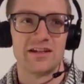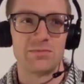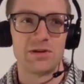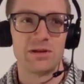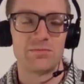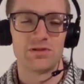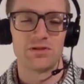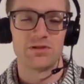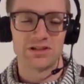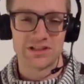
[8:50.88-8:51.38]

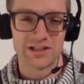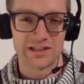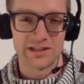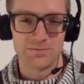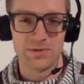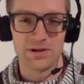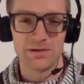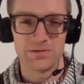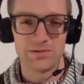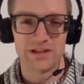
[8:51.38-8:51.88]
people, because like
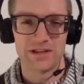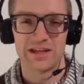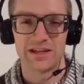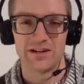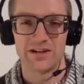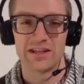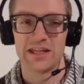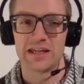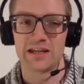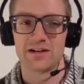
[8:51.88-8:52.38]
the people that
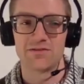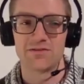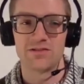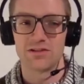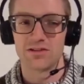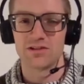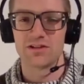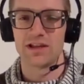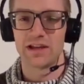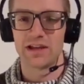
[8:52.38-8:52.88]
get on the
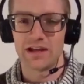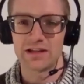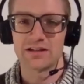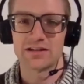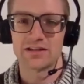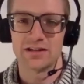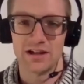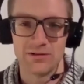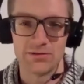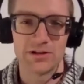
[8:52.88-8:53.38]
interview, they're like, I
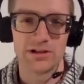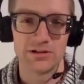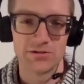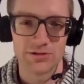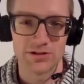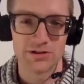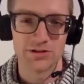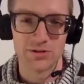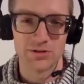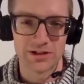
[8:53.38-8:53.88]
saw what you
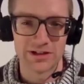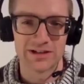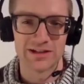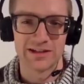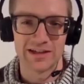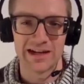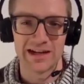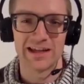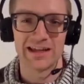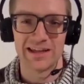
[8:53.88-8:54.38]
were doing
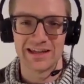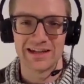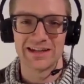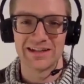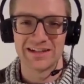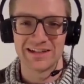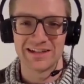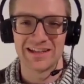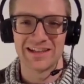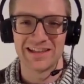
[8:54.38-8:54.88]
and I get it.